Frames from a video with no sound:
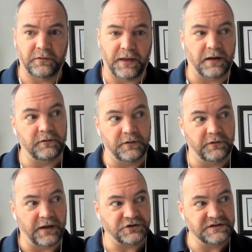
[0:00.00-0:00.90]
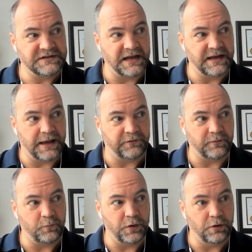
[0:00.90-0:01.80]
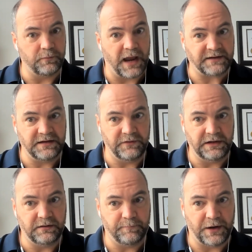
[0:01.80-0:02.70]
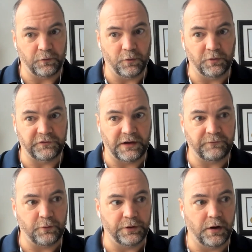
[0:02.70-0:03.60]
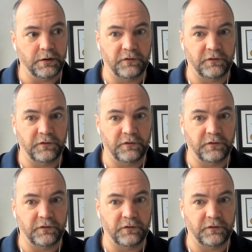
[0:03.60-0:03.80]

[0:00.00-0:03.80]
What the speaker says: that does actually tend to have some weird activity, paranormal stuff going on.